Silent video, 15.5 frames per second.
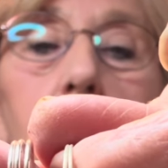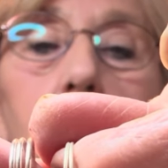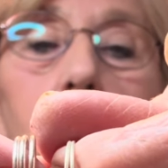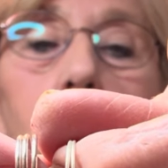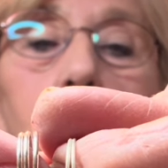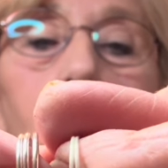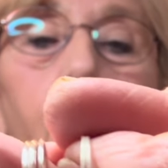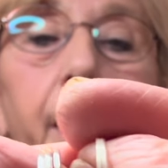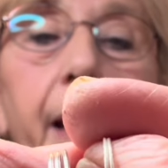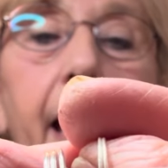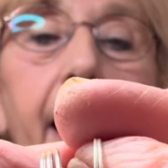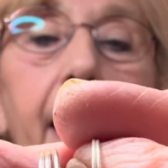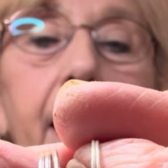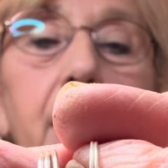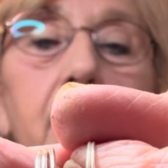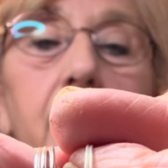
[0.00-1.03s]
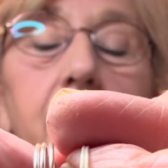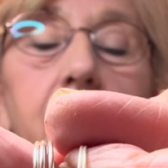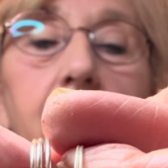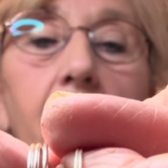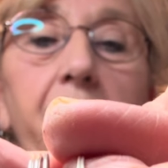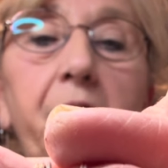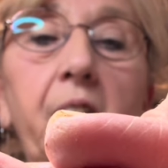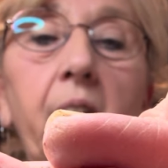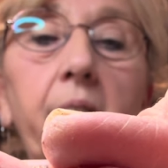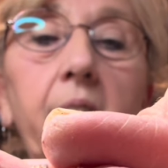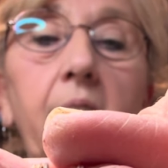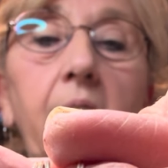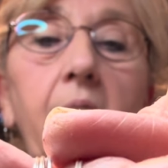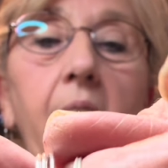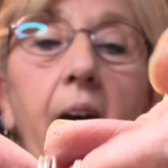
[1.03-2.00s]
So it
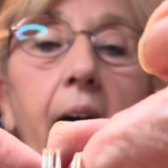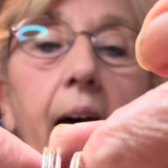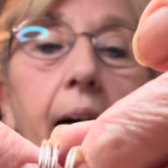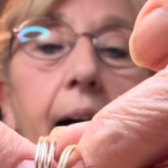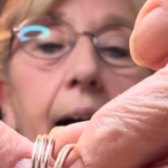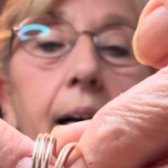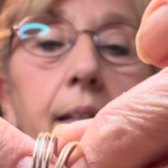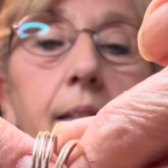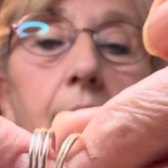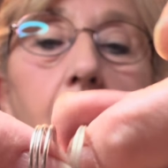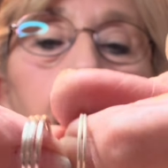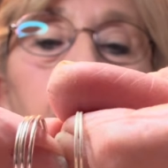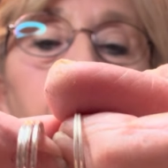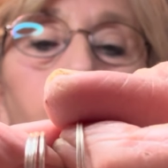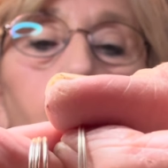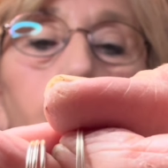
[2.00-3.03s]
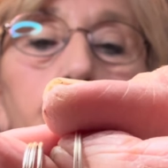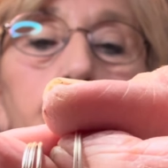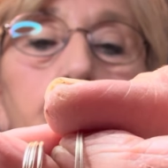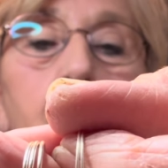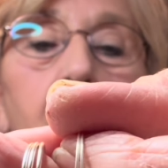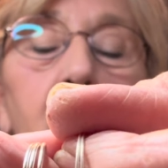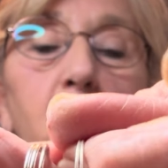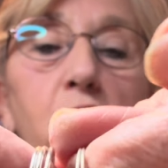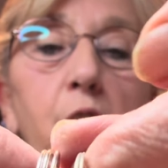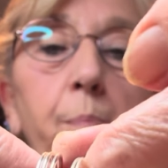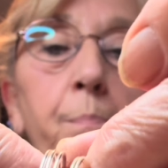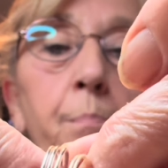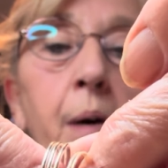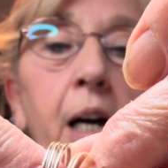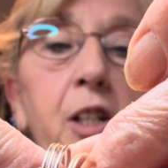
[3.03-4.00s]
definitely has a much,
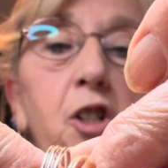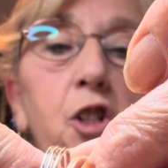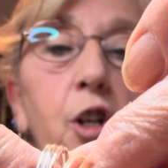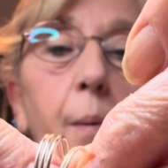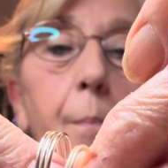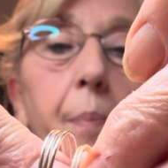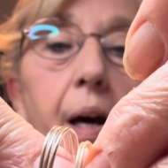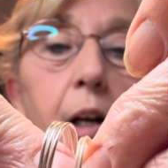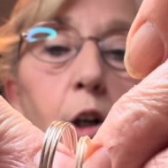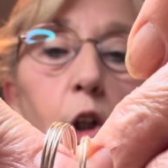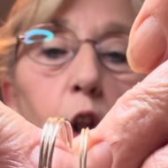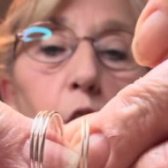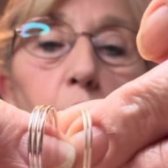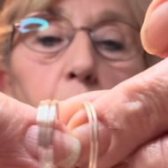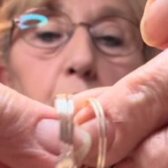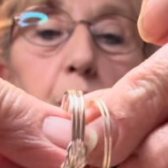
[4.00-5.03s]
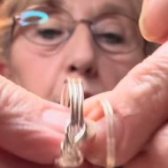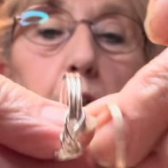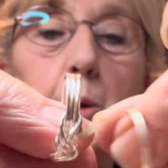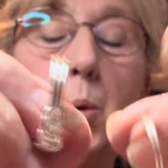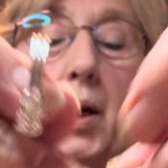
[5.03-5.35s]
much better look to